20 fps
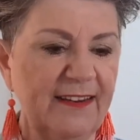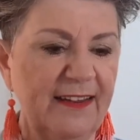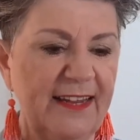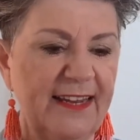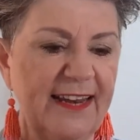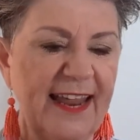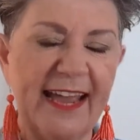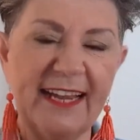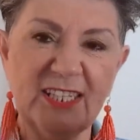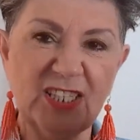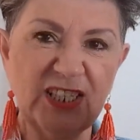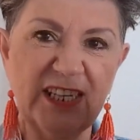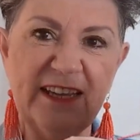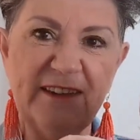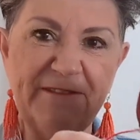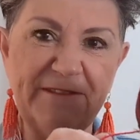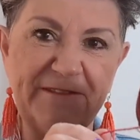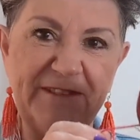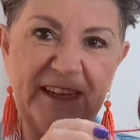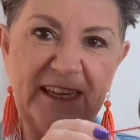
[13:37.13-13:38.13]
It
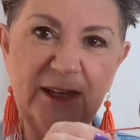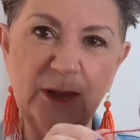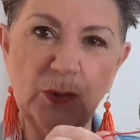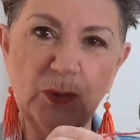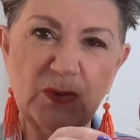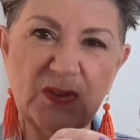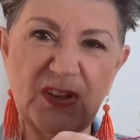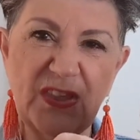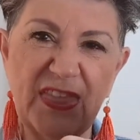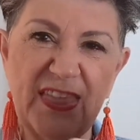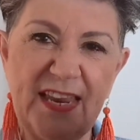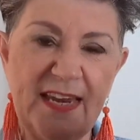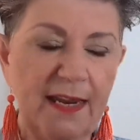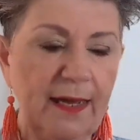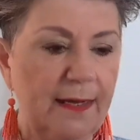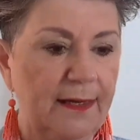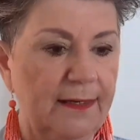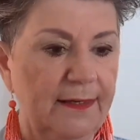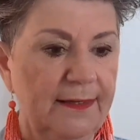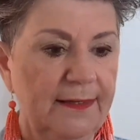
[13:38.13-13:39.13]
actually feels
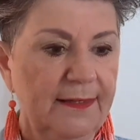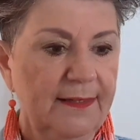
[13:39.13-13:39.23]
thinner,